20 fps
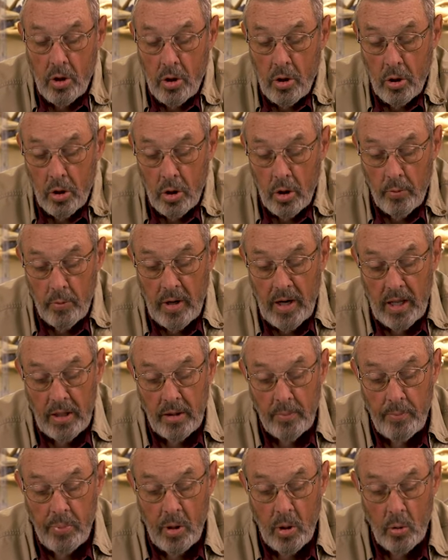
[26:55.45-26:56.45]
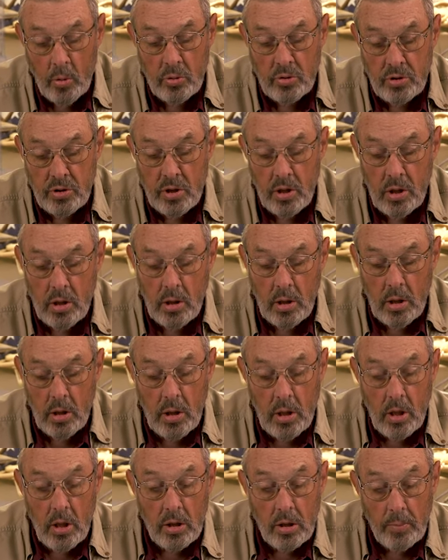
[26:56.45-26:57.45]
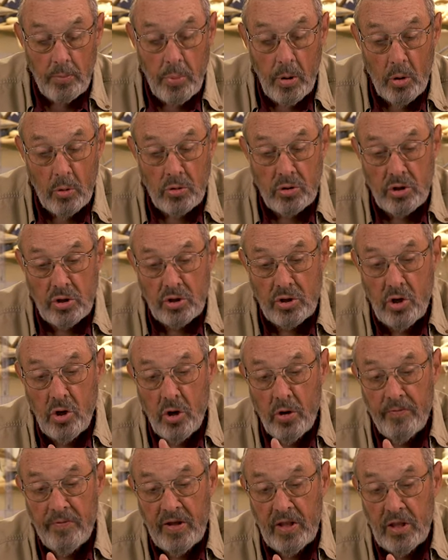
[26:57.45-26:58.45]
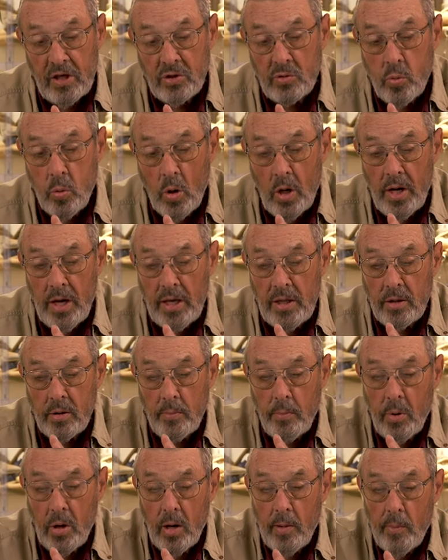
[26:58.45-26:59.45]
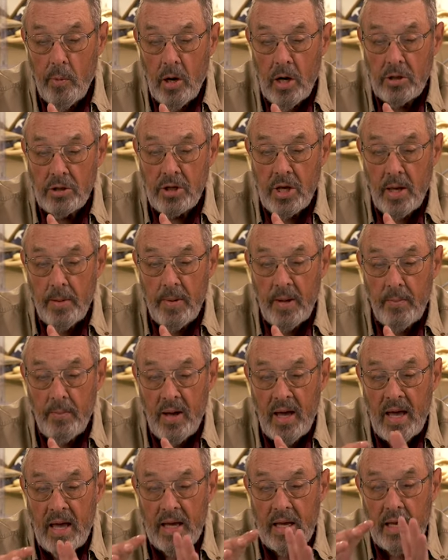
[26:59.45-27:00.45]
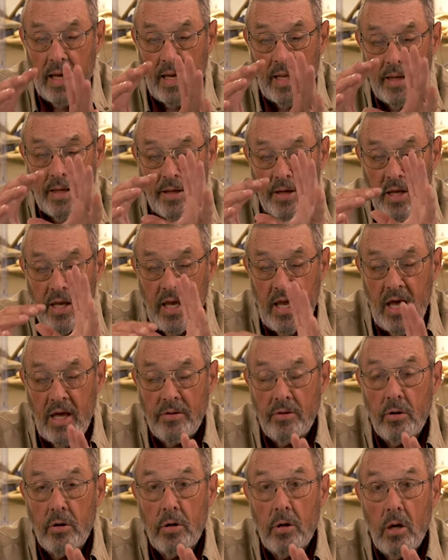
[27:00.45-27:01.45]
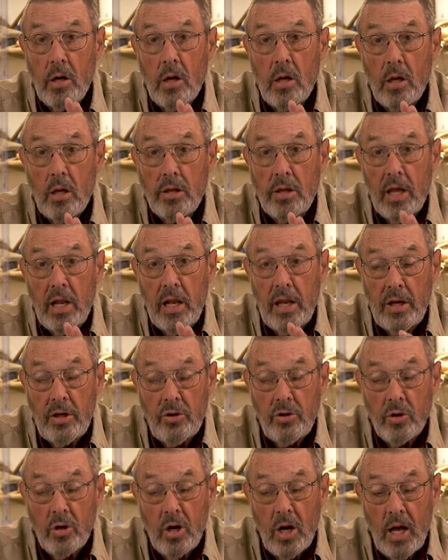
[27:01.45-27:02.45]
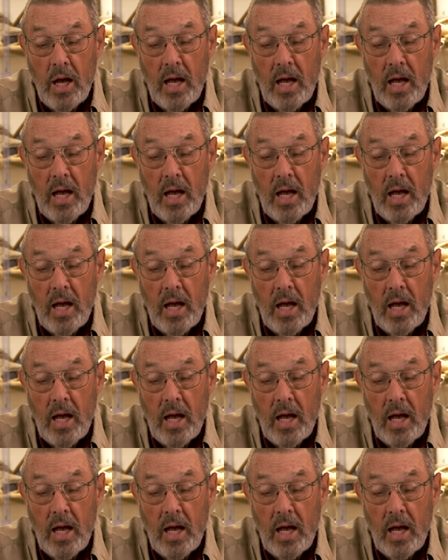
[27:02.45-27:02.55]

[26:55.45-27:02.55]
curl around the post. The post is curving this way, the barbed wire is coming back, and together they lead your